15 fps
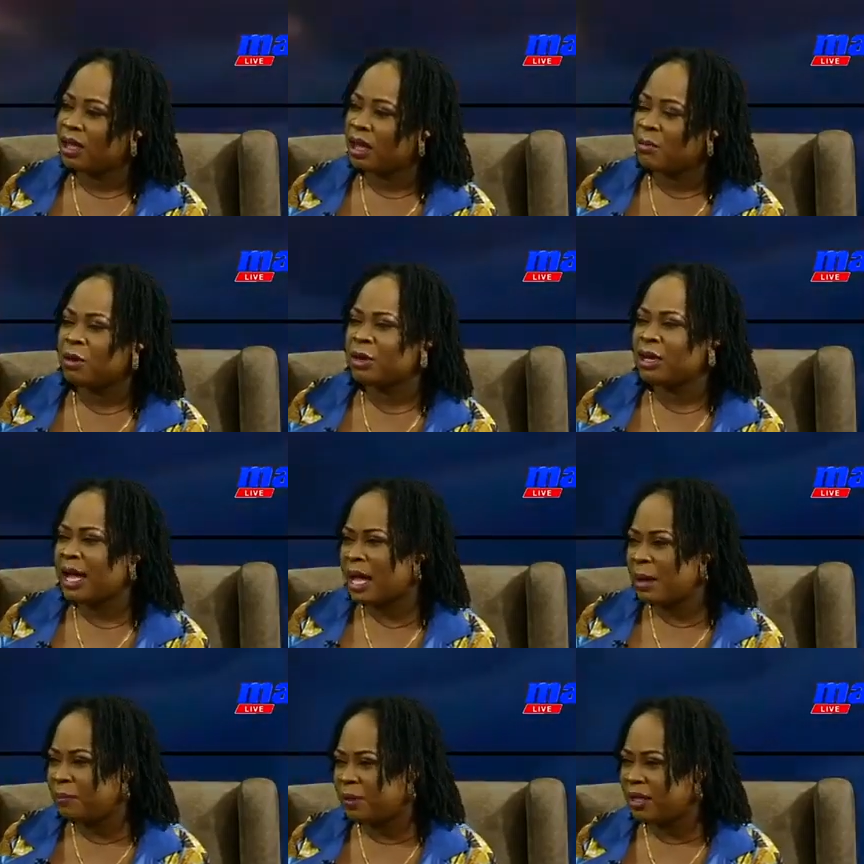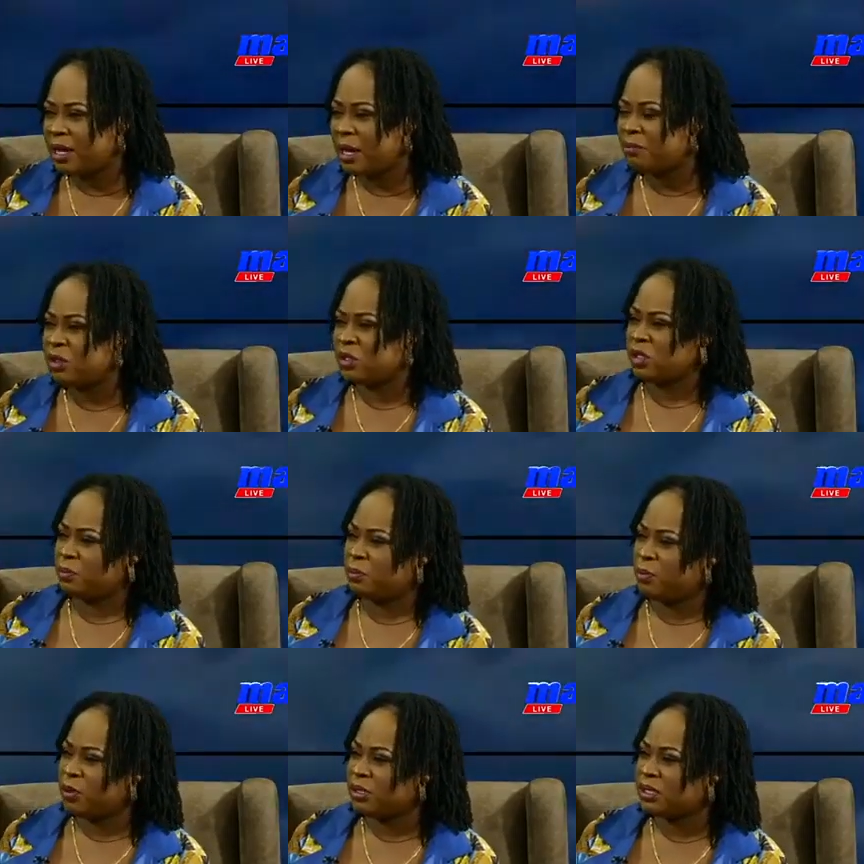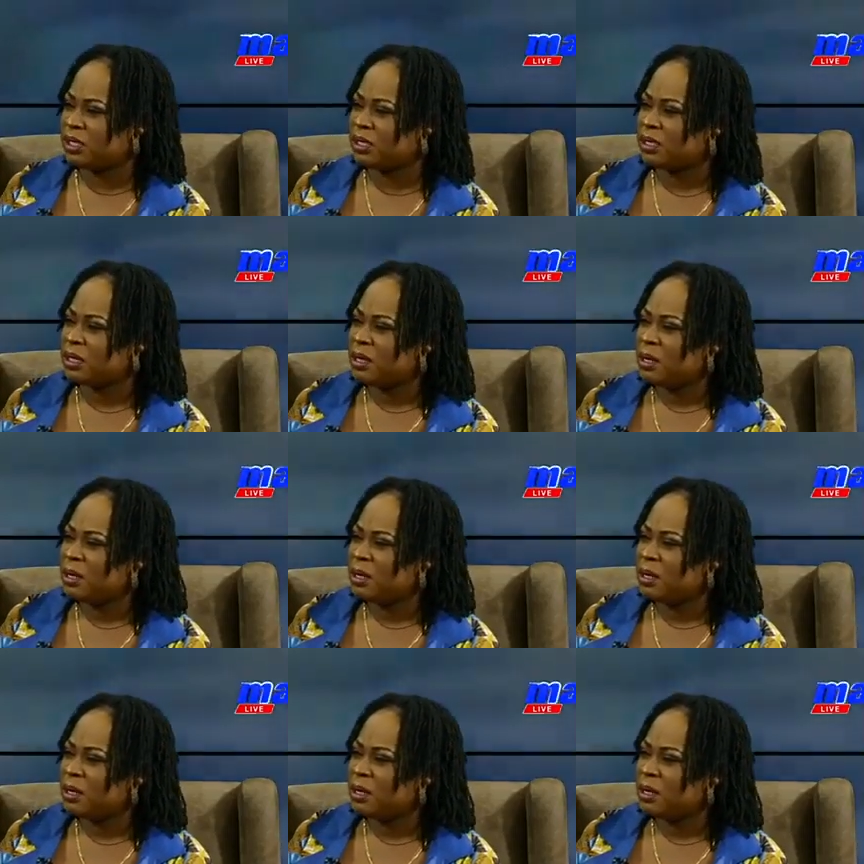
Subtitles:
I'm unhappy. I'm disappointed.